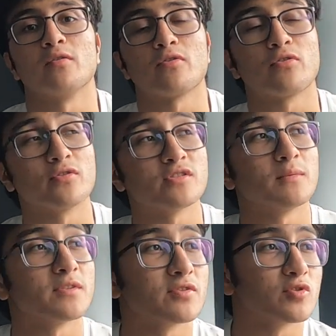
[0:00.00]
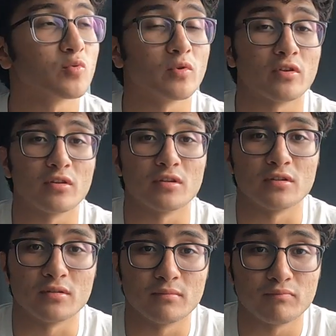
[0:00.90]
third semester is one of
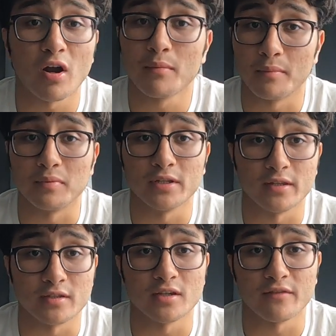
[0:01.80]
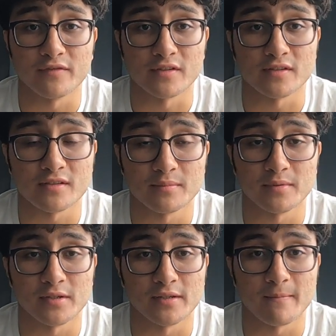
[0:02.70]
the, probably the toughest, but,